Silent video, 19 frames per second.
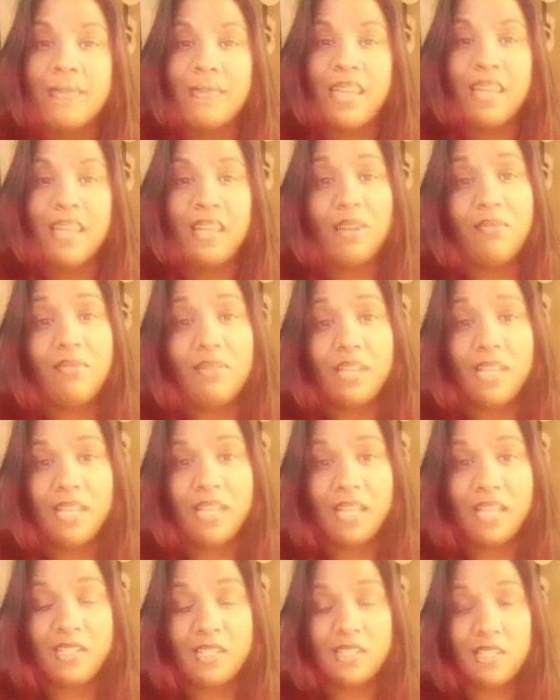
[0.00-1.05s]
And I really
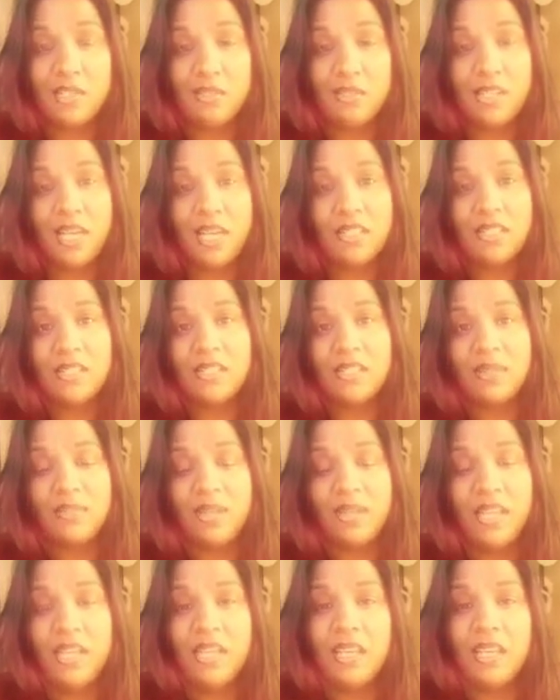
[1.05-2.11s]
like to do that this
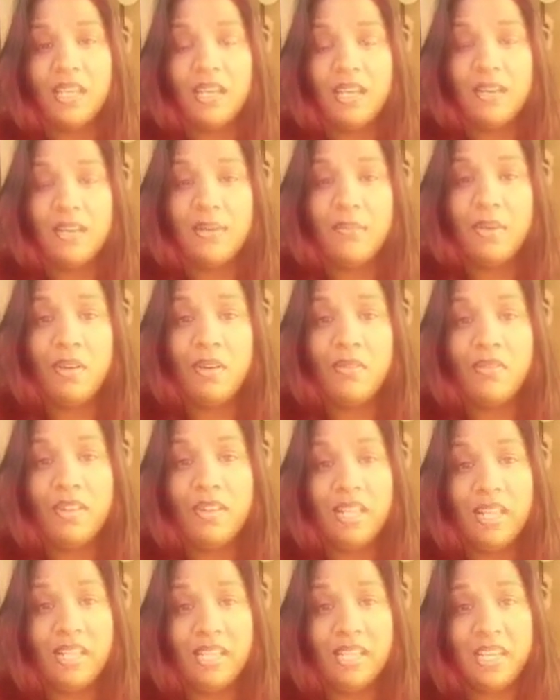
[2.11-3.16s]
week.
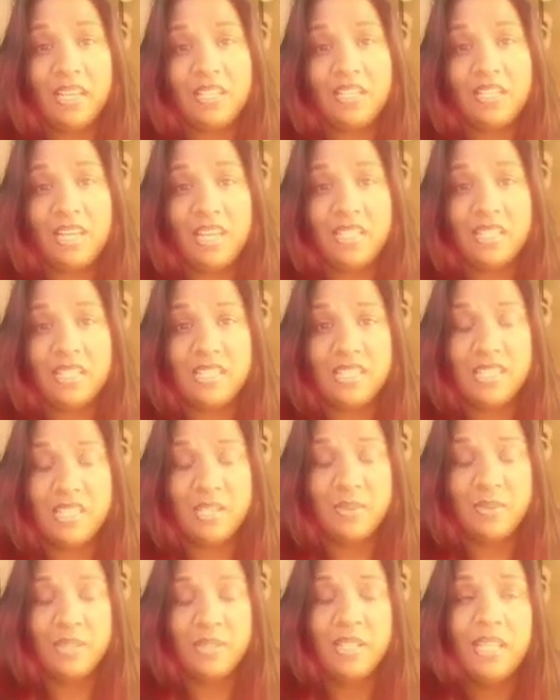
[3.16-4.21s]
Hopefully I'll get a chance
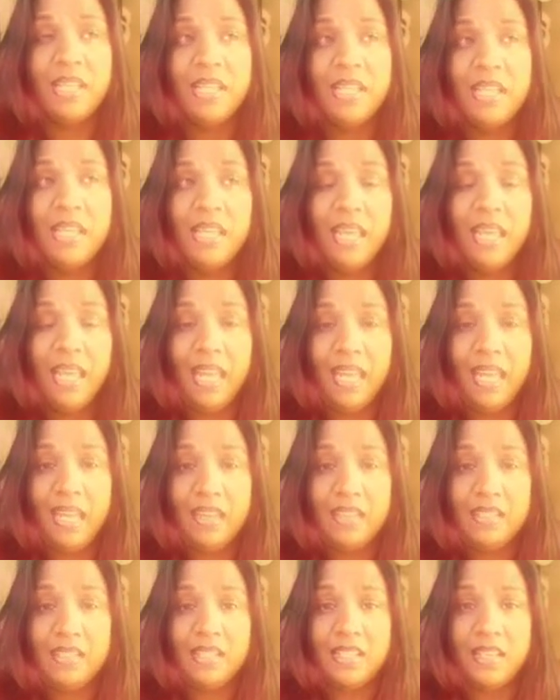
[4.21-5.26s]
to.
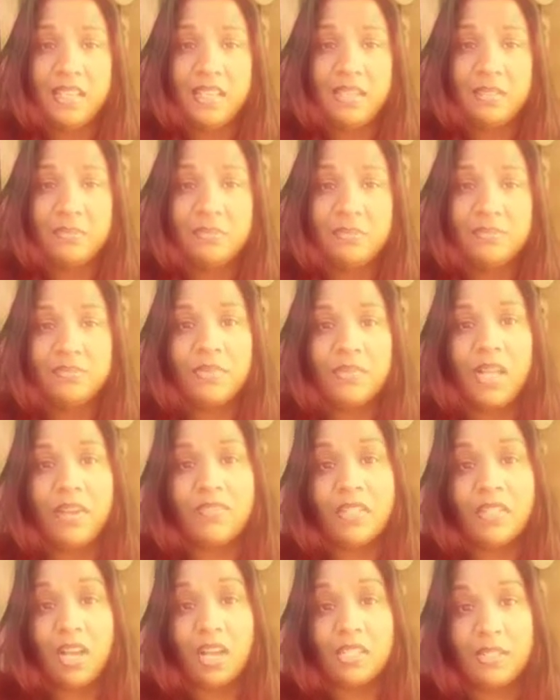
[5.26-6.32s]
And I've
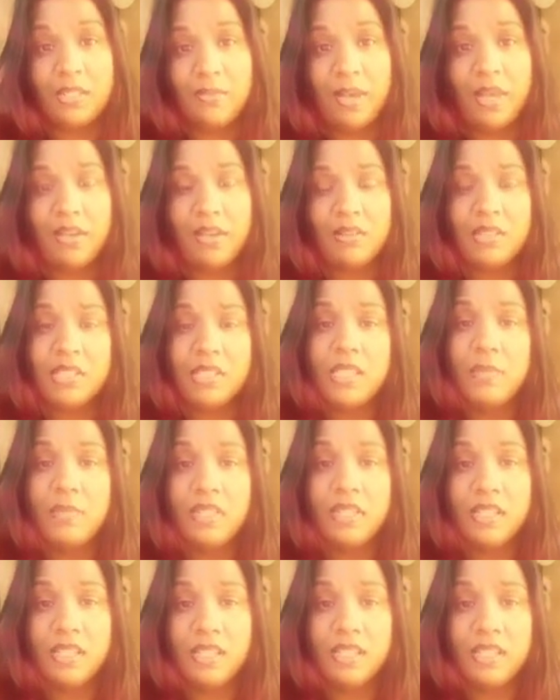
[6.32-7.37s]
talked about some
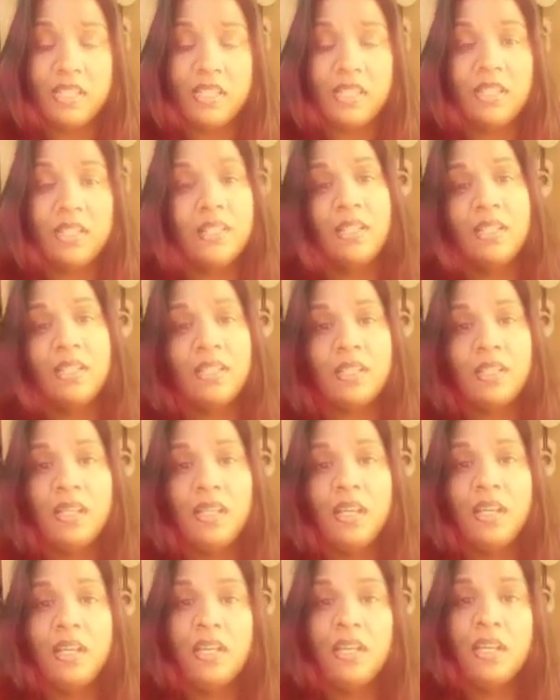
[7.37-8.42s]
of the,
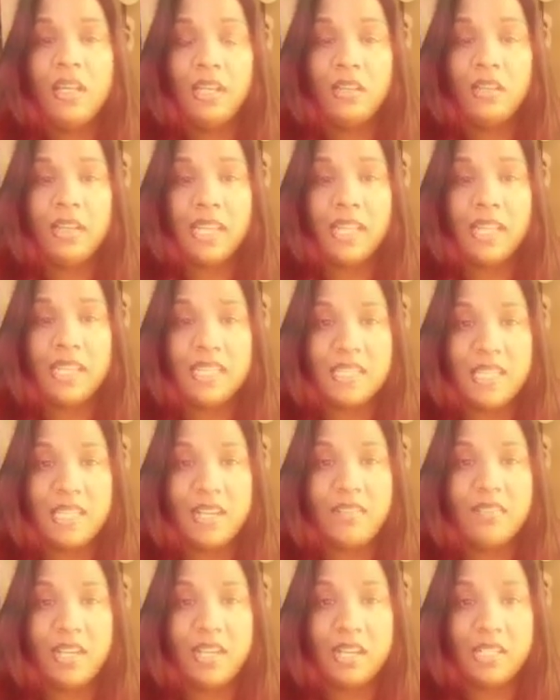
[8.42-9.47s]
like I said,
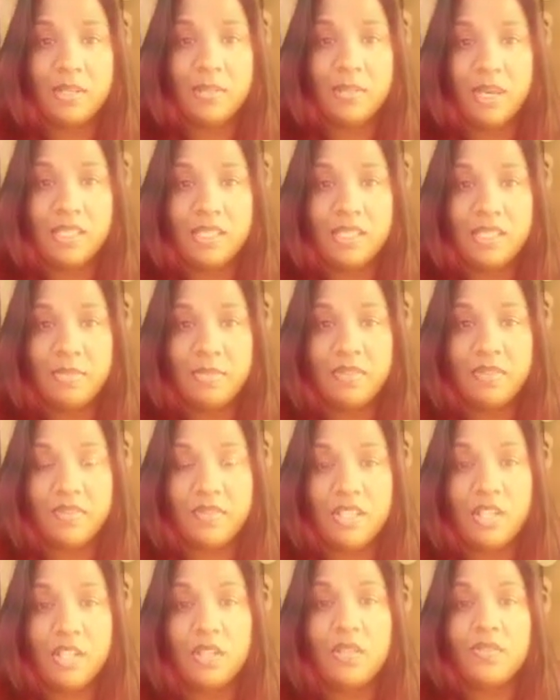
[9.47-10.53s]
I've talked about some of,
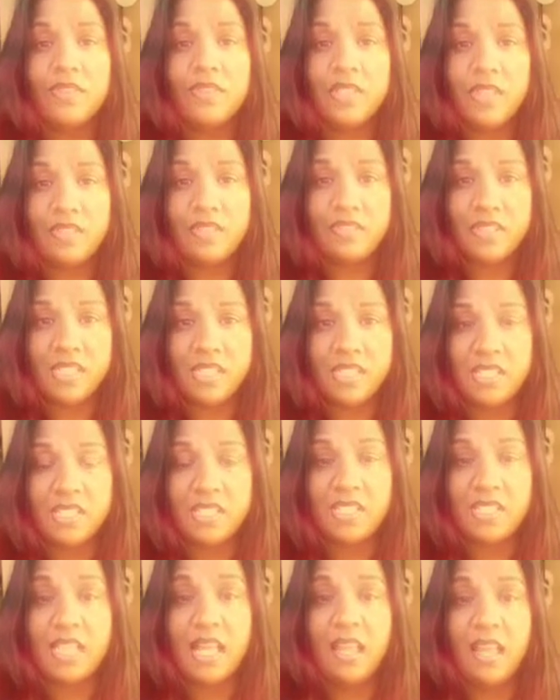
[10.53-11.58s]
the forgiveness
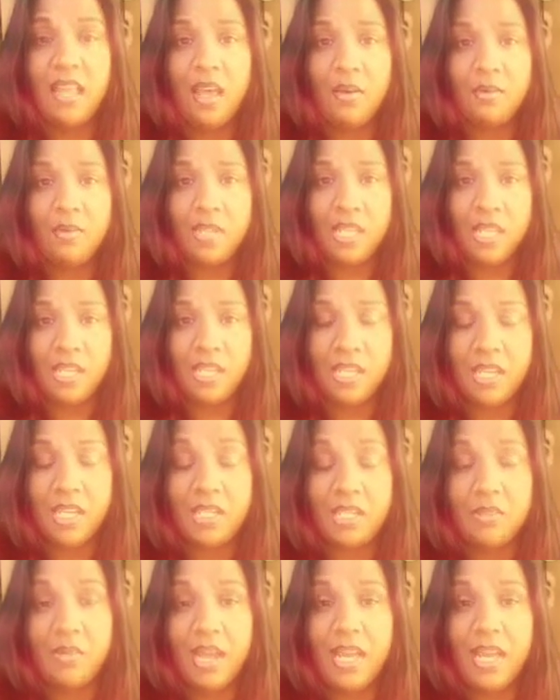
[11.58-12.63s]
and allowing
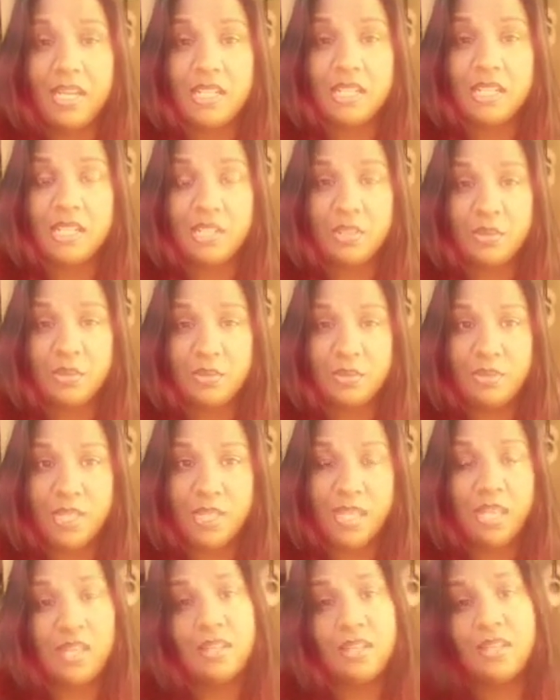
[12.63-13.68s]
and gratitude
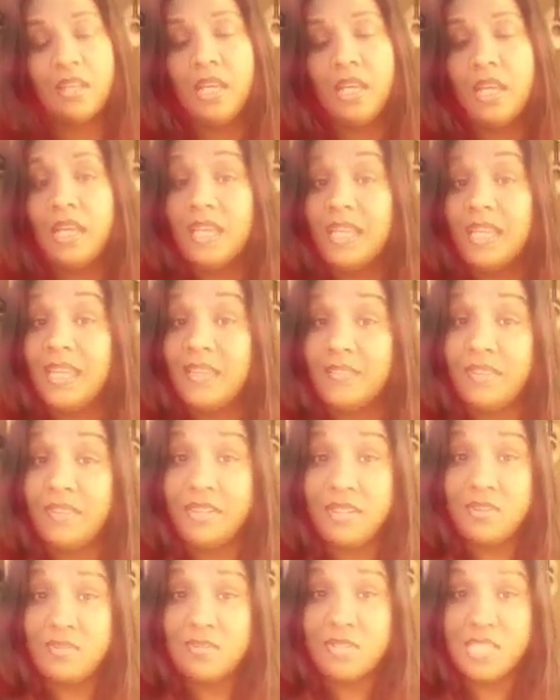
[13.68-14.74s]
and giving
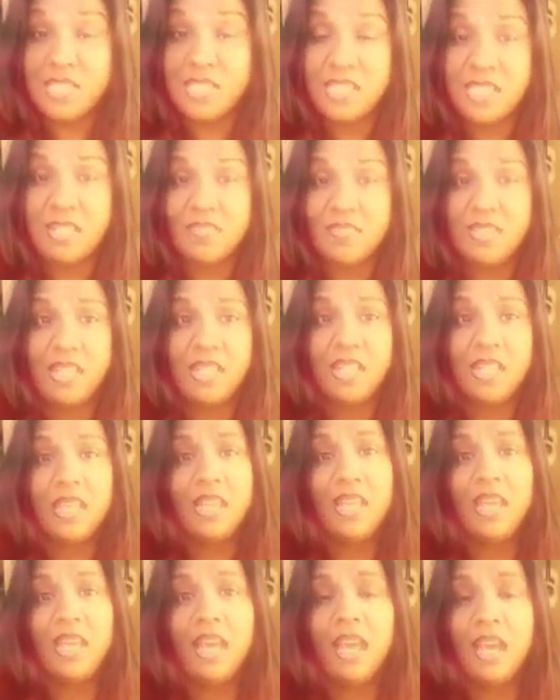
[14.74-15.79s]
and
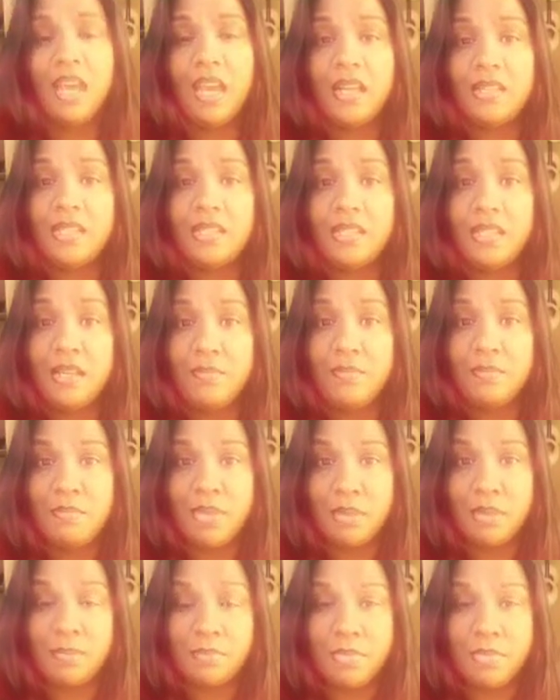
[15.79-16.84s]
receiving and
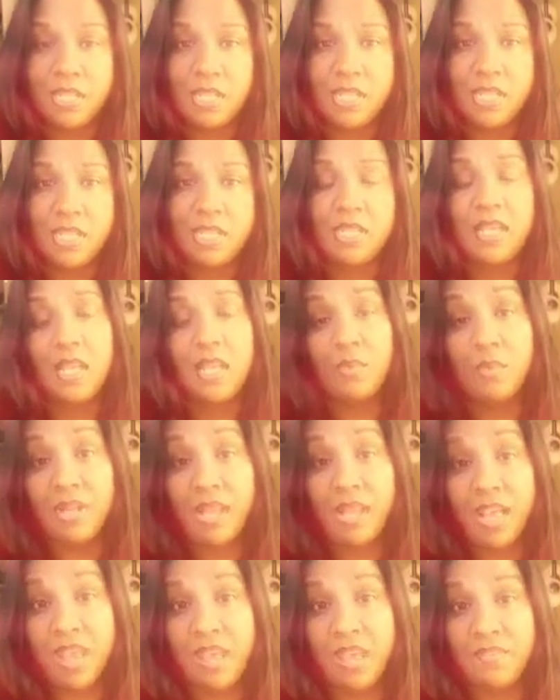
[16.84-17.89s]
commitment and what
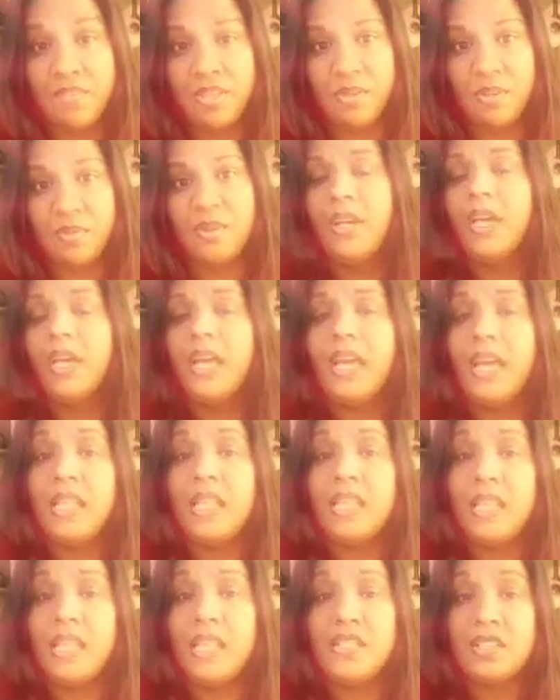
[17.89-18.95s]
have you.
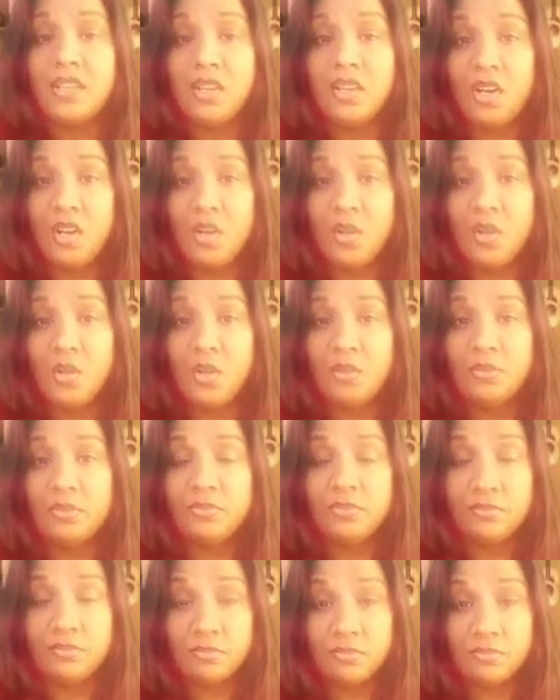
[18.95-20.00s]
And these are all
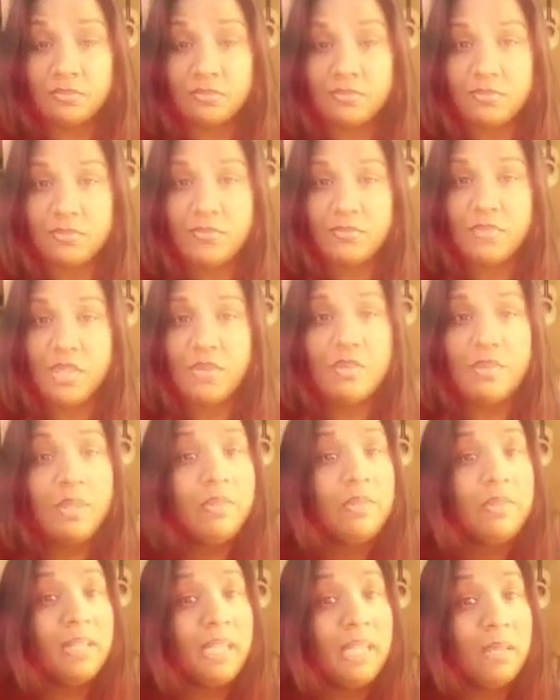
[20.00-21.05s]

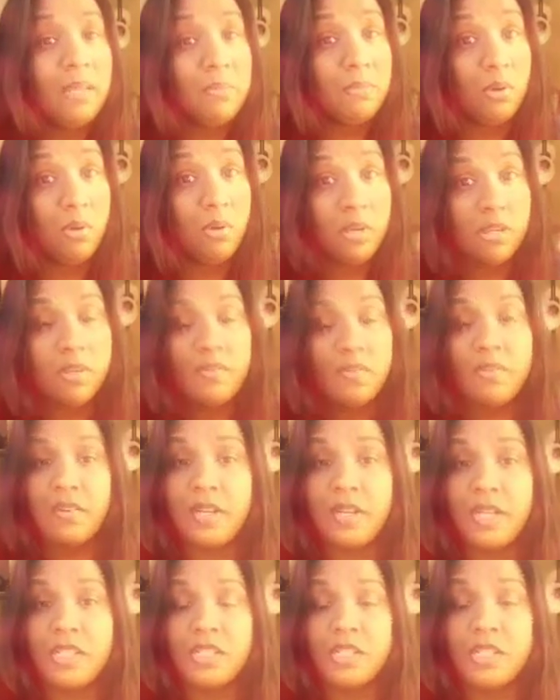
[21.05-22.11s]
really important for
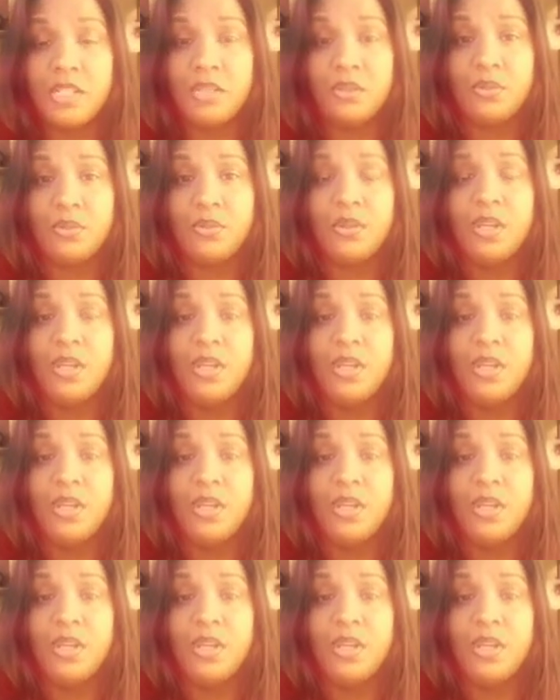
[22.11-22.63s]
us to